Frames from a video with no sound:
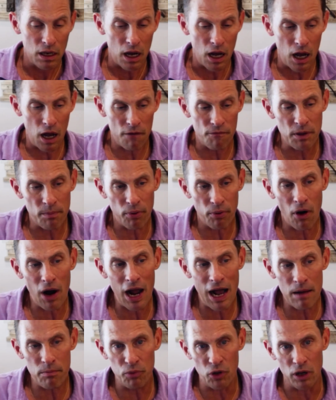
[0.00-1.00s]
of the
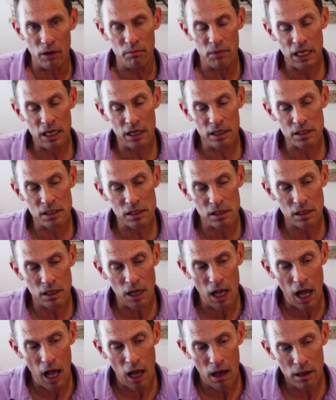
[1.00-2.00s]
problem, it's
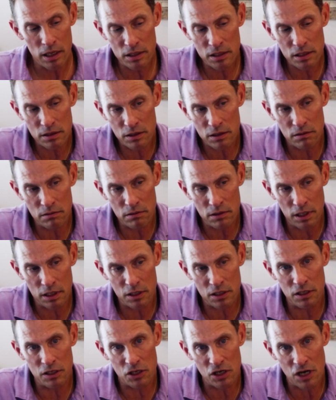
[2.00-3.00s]

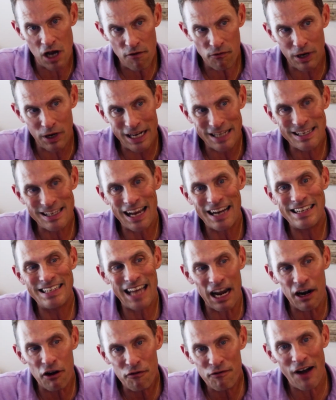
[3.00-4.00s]
discovery. It's
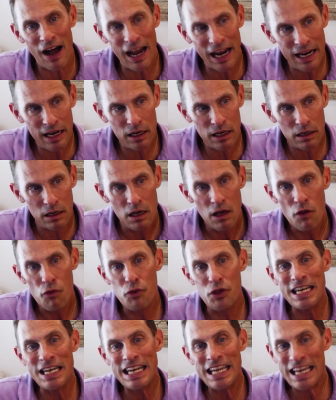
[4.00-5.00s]
identifying
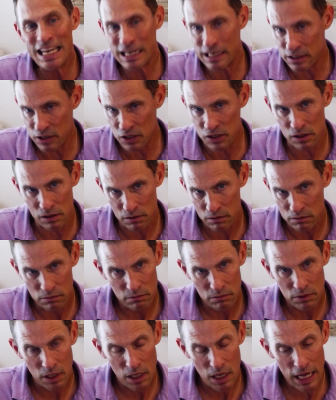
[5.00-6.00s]
the needs.
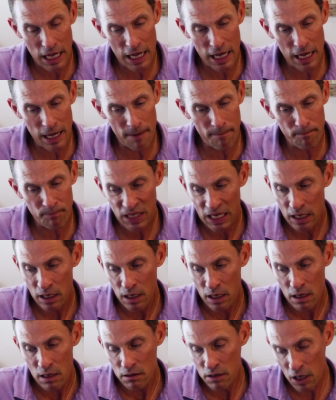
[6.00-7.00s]

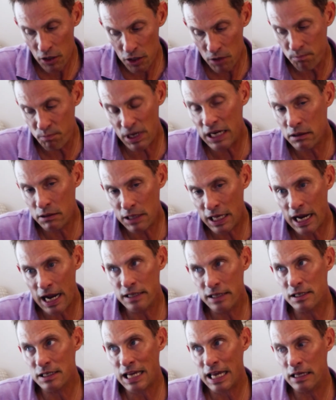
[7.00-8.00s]
The other big thing
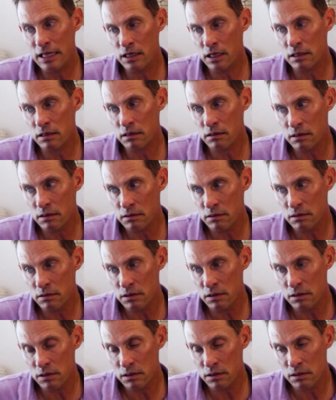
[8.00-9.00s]
I'd say that
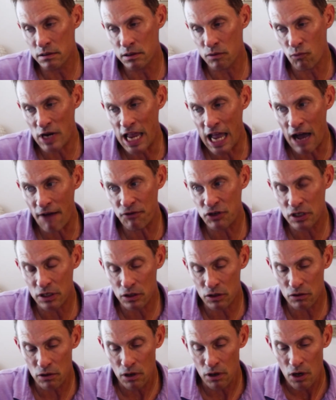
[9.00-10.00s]
we have
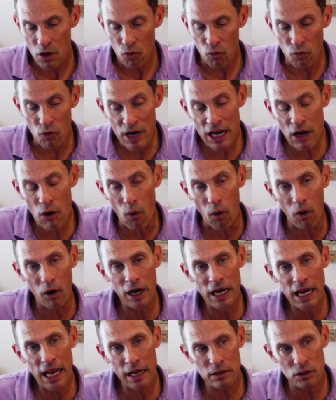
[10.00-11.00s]
to
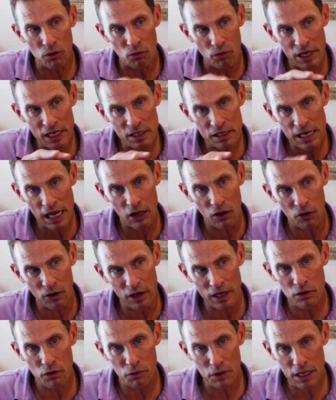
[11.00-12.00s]
reorient the reseller
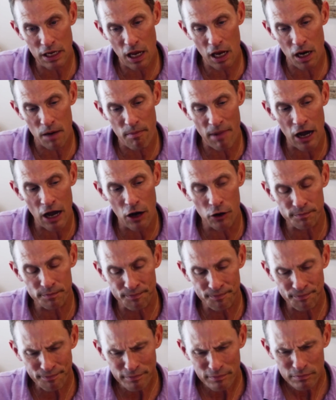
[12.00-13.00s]
into thinking
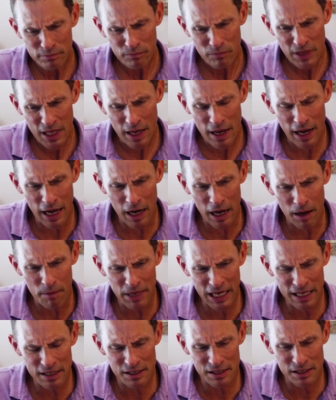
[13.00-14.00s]
about,
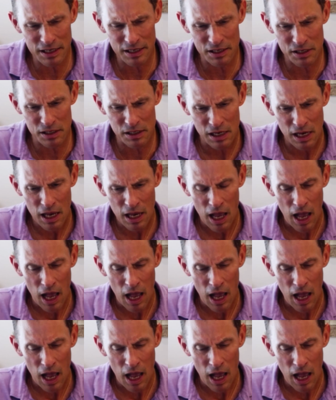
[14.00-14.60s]
it's this